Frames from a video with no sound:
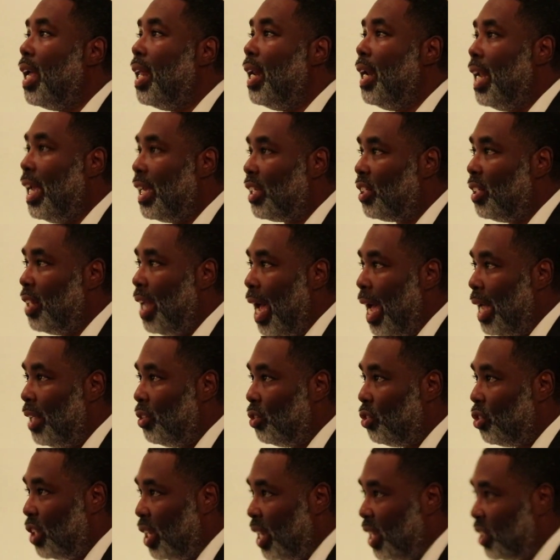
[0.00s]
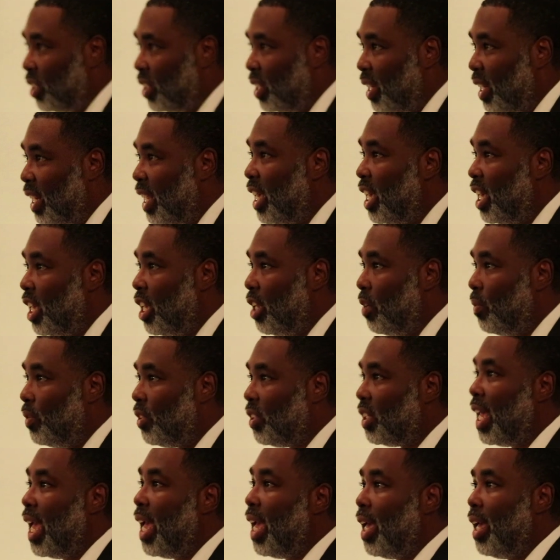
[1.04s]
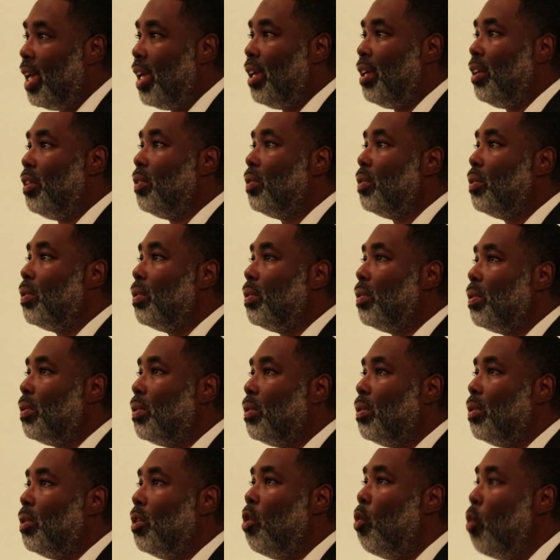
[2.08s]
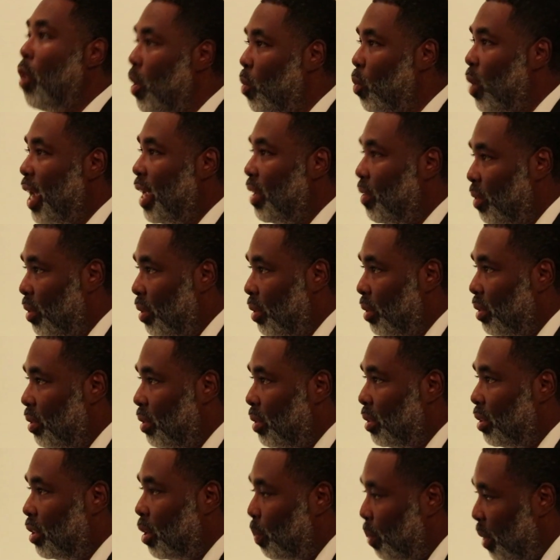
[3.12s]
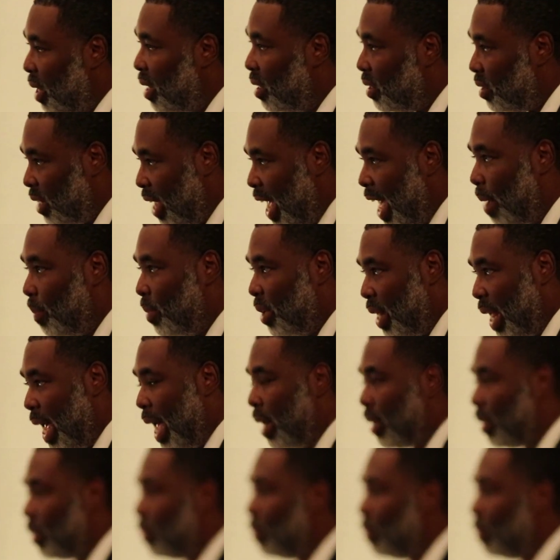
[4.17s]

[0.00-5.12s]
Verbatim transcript: let's not just leave saying we went to Peter's Tabernacle.